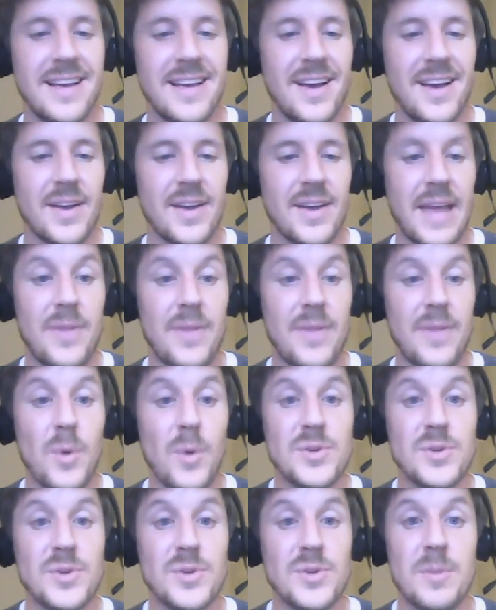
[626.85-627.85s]
Okay, those
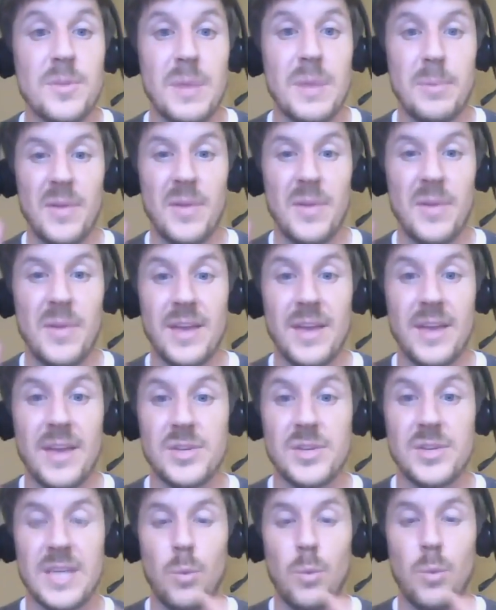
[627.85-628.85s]
oh, are the dear. people that, that you
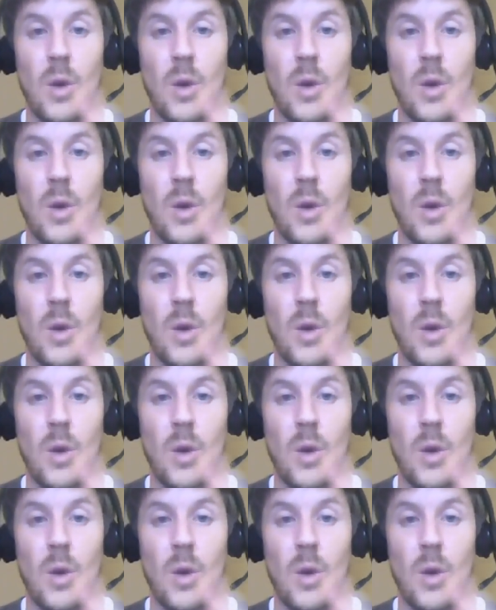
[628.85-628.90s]
see